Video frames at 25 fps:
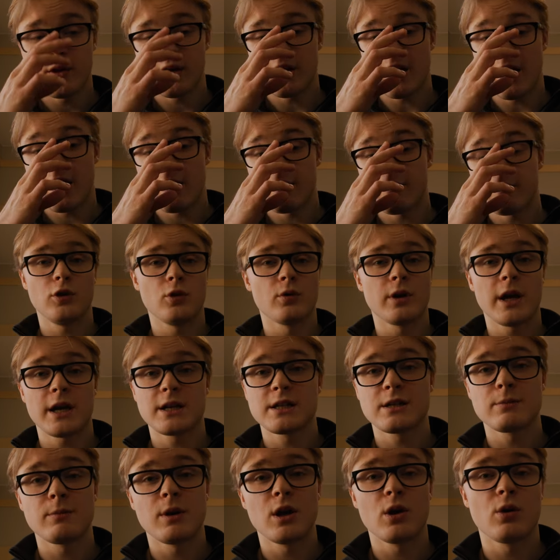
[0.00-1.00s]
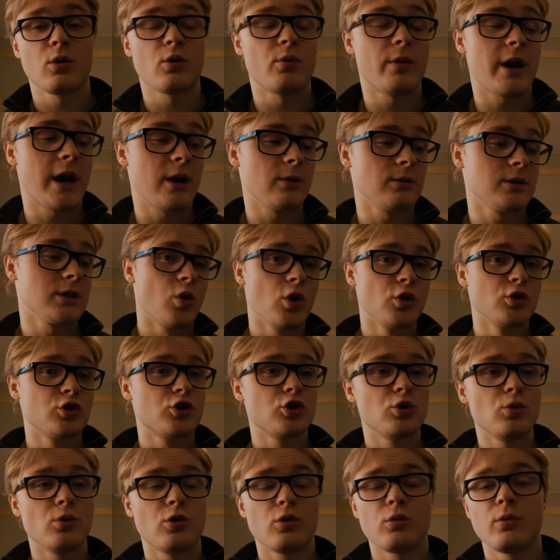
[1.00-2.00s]
then have your next meal around 1,
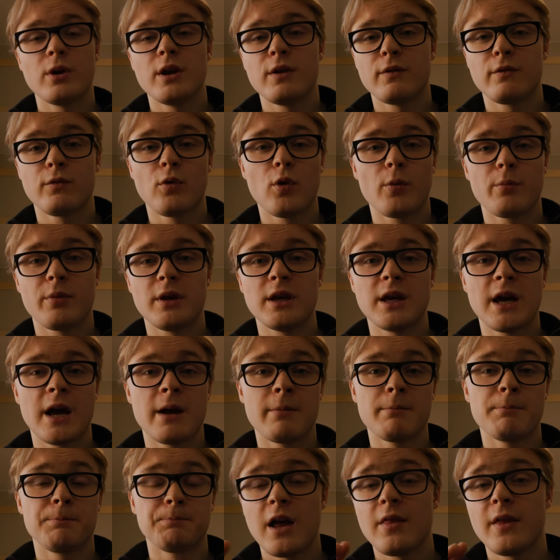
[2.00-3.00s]
2, 3, 4 p.m.